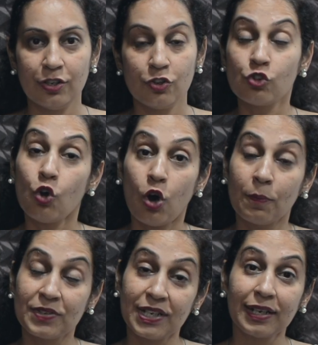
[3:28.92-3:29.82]
So
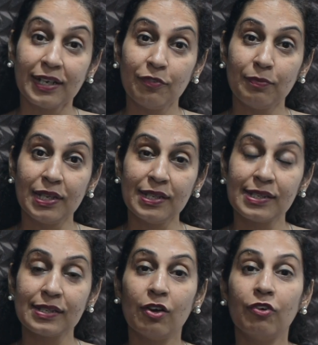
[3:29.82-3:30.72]
objective
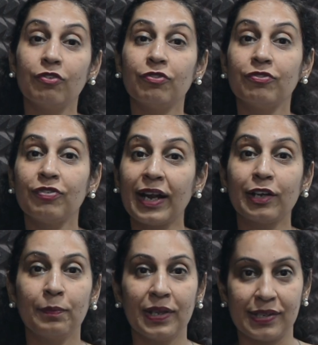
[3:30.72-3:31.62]
means
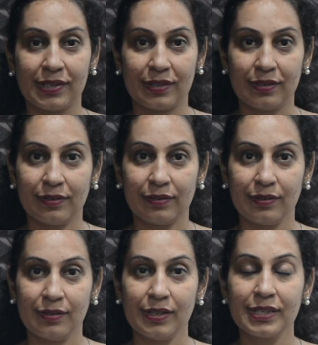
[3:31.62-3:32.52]
fact-based,
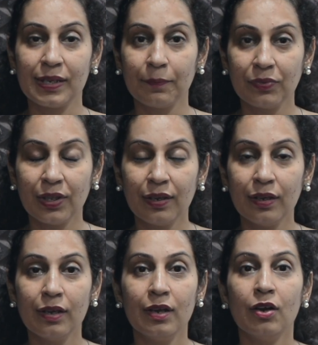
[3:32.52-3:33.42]

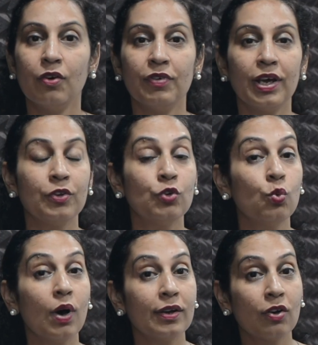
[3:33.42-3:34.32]
something where
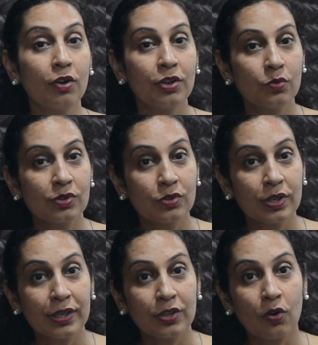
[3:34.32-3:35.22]
you are not
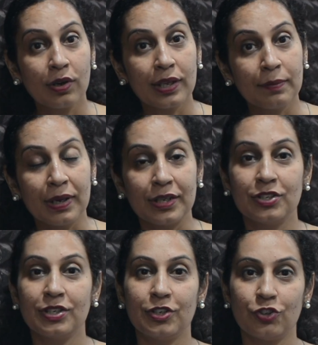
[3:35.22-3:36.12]
using your
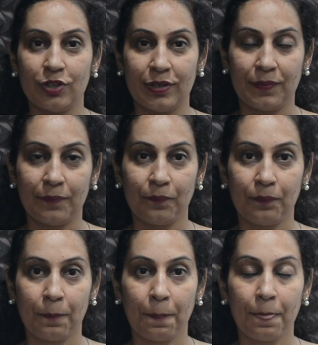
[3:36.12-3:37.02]
imagination.
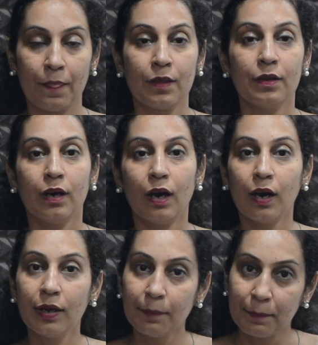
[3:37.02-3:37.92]

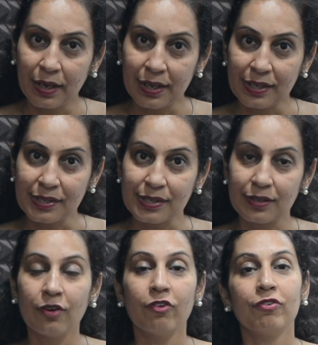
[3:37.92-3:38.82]
Unbiased,
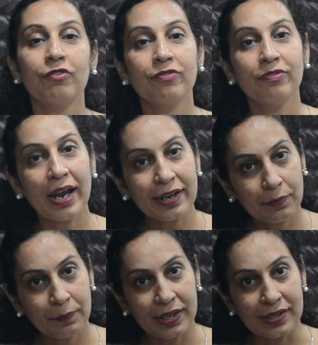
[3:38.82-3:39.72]

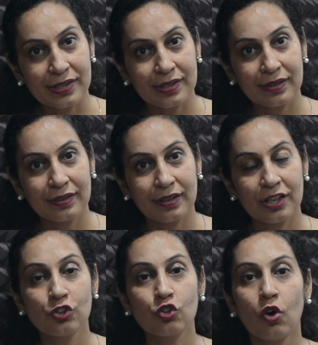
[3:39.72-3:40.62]
fact-based
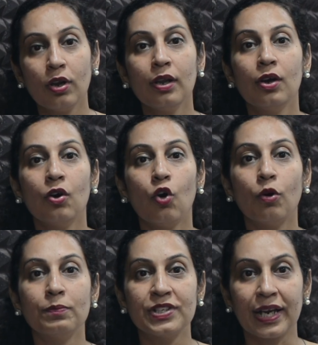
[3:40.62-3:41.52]
is called
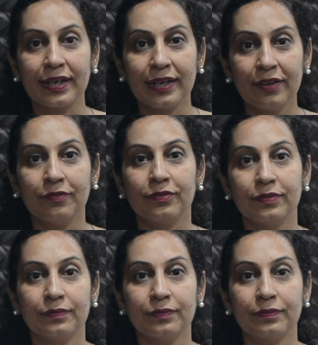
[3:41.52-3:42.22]
objective.